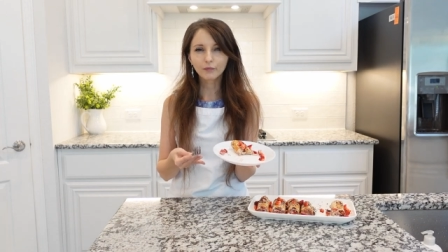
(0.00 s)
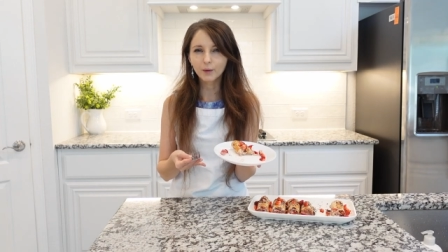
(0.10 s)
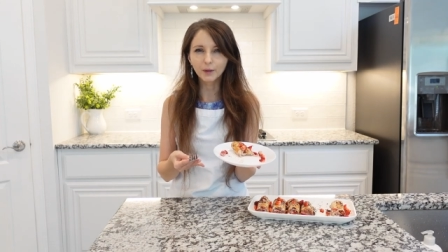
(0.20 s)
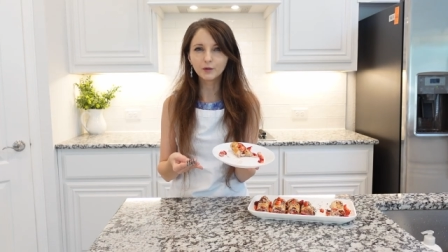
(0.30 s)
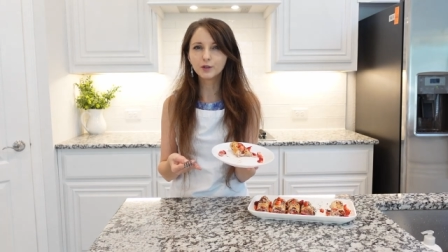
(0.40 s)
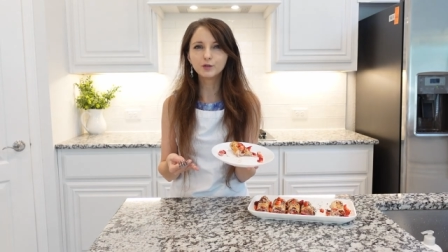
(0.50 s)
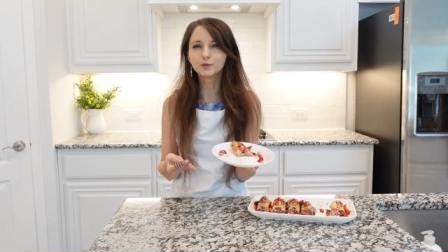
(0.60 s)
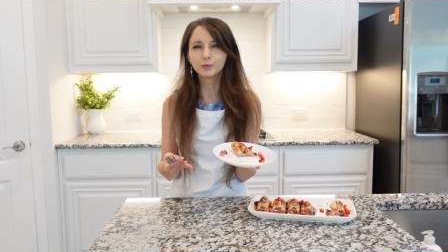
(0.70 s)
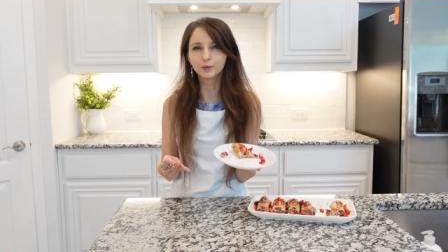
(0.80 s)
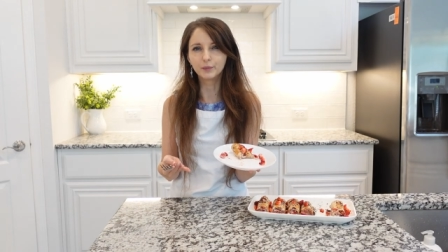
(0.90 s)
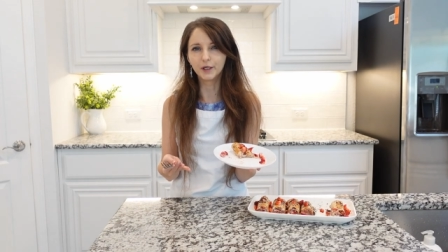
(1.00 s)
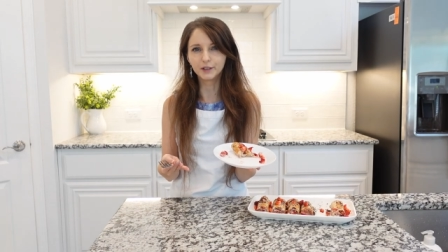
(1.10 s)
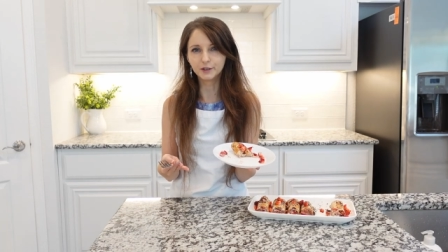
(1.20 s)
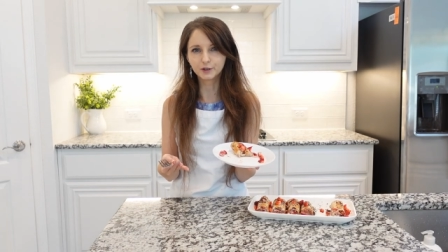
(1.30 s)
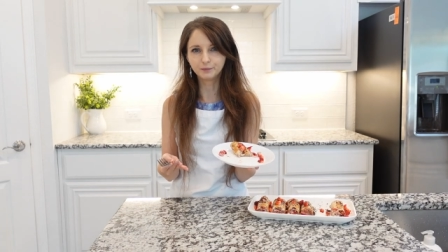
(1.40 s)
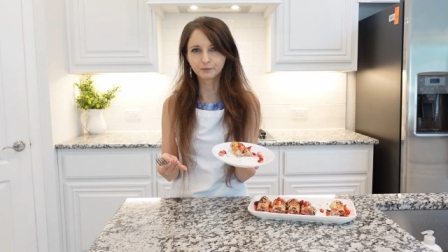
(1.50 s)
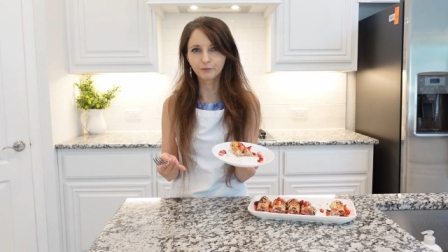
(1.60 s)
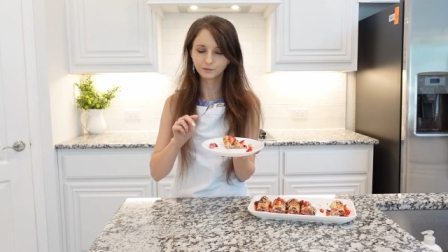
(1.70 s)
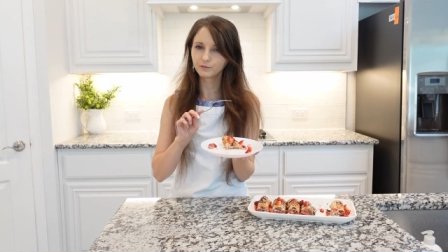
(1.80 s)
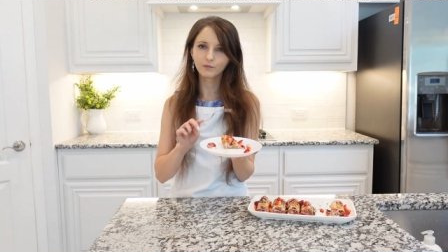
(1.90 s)
But you can use blueberries.
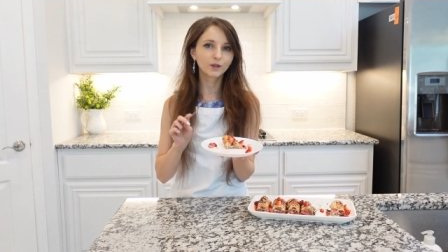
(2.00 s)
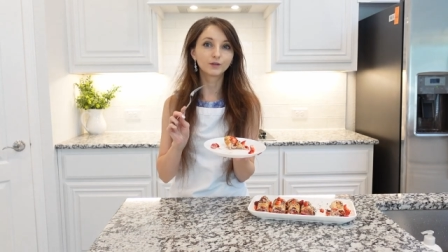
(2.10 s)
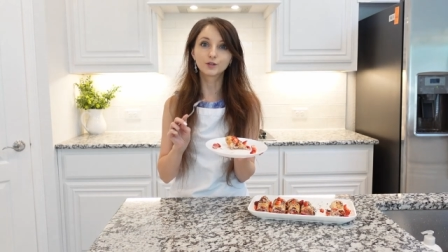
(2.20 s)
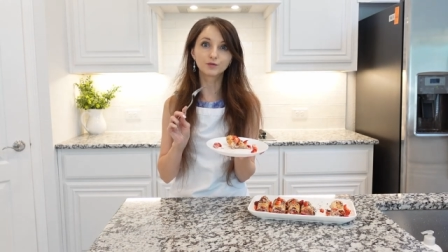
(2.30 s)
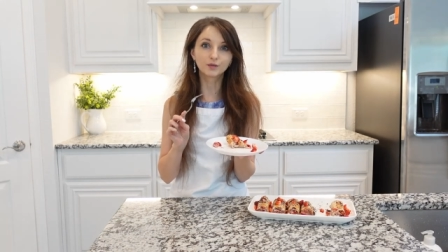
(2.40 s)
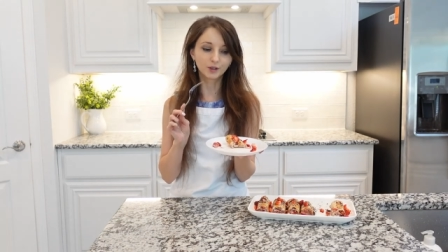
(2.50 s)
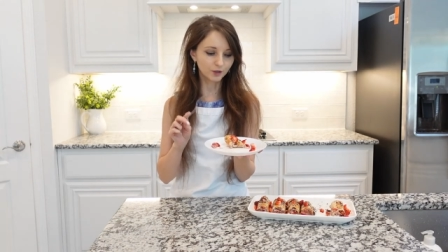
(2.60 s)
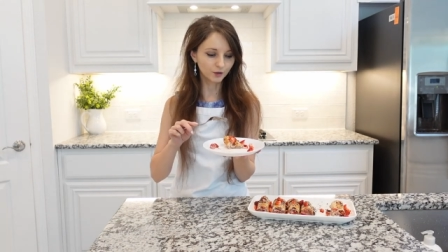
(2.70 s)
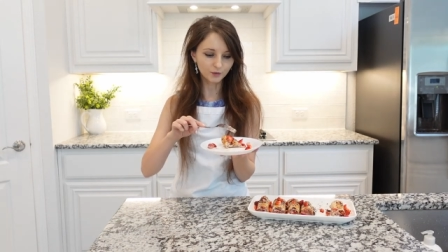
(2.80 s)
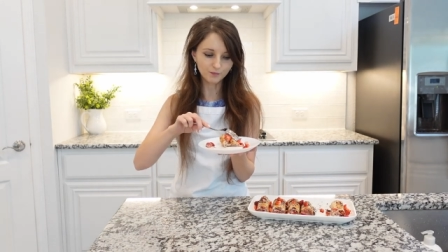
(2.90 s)
This is really good.